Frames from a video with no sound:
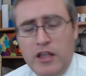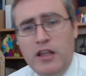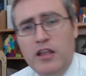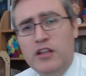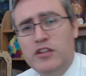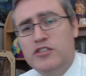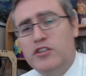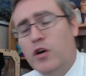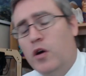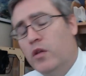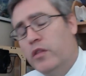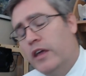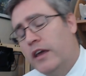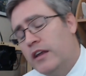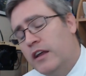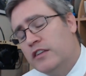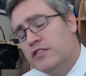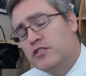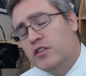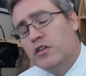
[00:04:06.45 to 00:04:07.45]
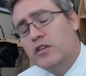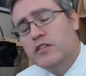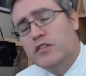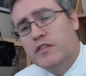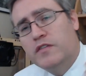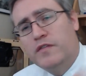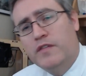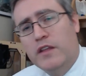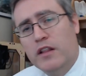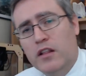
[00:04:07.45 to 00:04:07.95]
So then I started to
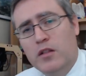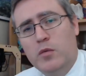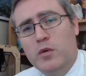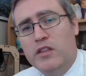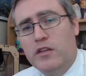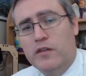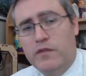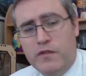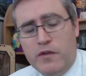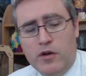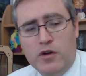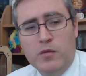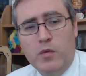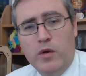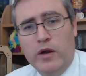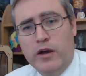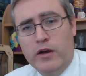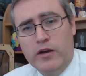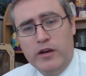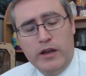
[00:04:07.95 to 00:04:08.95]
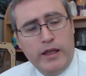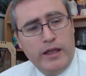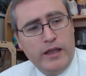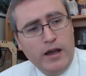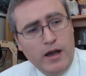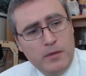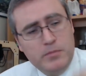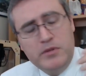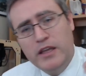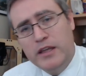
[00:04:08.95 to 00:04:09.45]
fiddle with the firmware and I
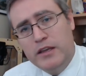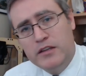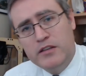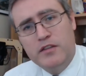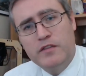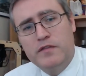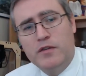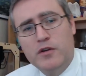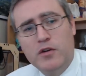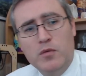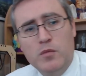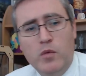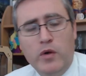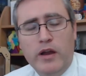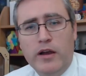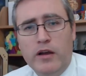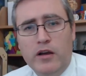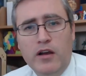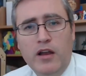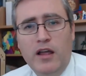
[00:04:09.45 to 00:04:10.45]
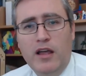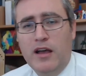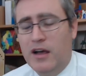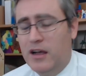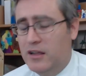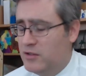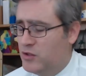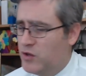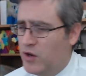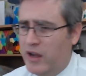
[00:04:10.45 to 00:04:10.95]
updated the firmware,
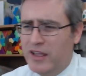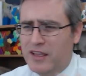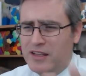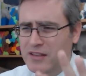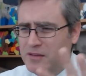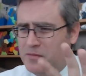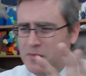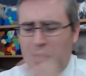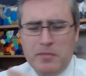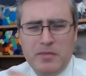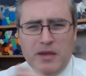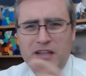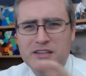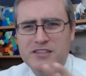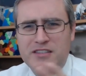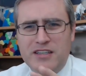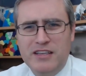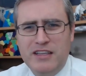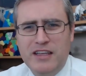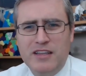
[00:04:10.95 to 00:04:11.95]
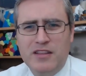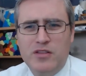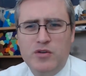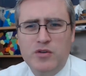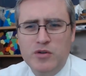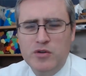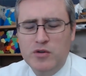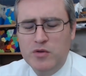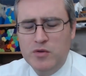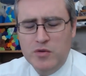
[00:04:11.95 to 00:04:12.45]
uh, trying my best to get
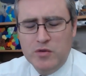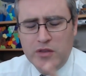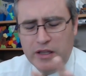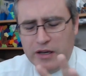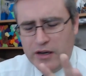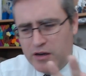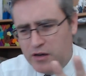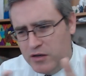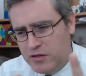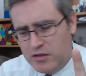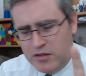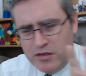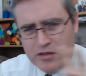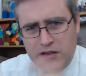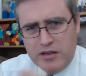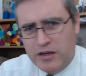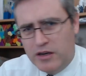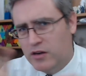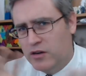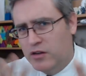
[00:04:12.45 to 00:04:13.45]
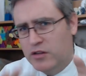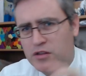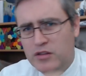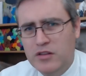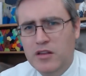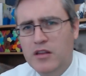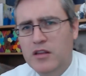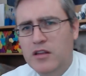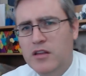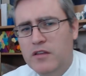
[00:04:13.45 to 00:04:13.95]
through their, their
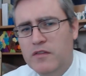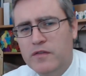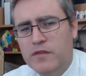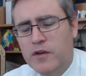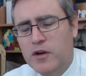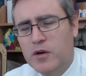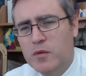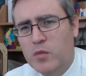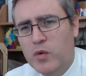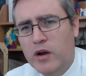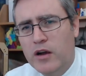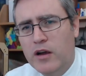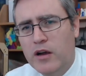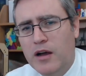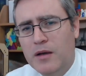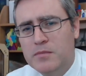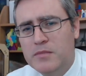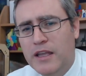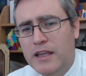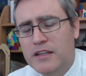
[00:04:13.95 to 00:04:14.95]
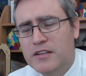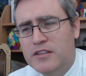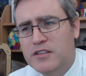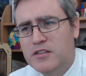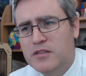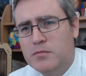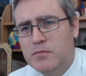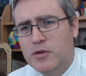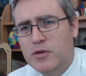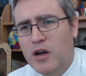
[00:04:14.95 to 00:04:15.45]
firmware update
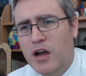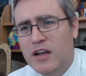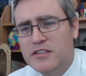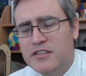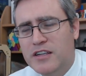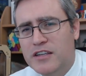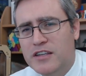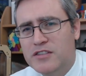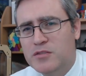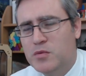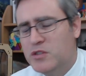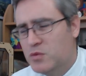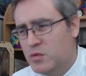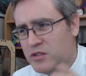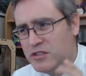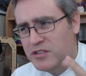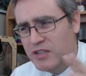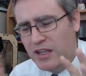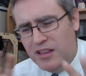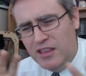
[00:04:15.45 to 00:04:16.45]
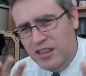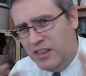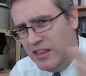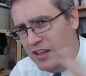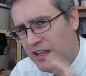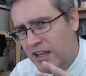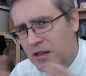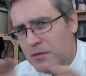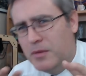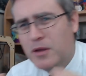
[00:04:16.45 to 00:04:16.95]
process, which was a
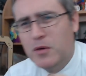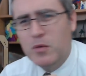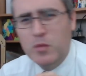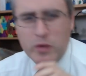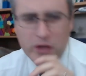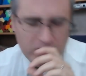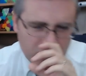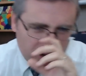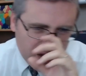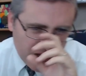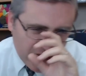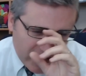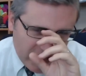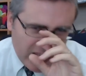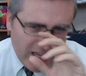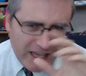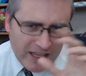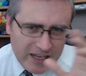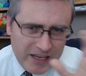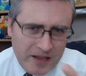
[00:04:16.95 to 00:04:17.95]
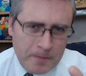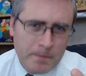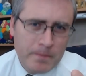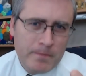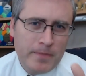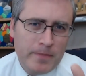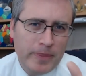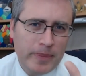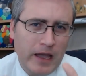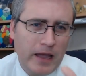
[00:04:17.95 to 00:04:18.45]
little bit weird. Again,
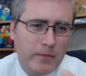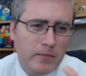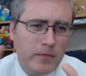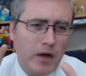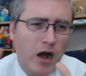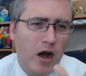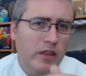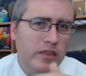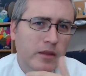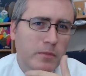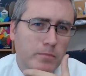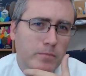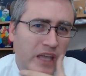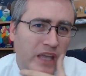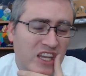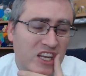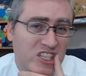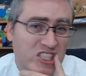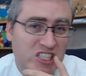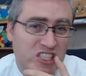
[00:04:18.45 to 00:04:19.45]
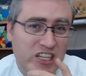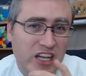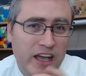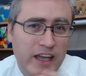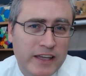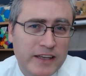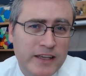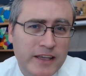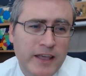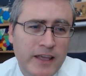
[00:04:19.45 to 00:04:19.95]
I'm on the beta
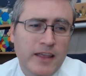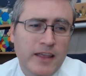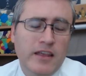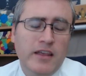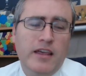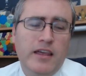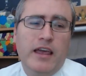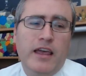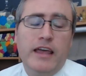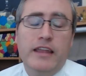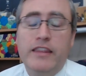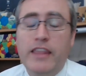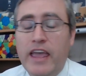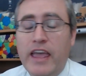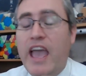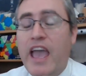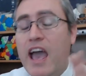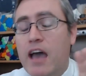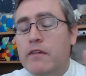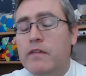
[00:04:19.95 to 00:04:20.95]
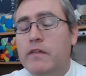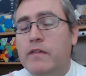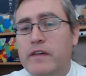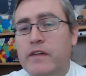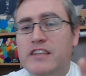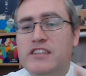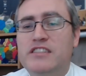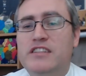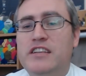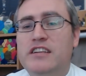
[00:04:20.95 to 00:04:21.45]
side and they have
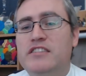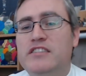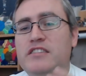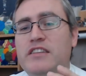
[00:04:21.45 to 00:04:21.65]
fixed this.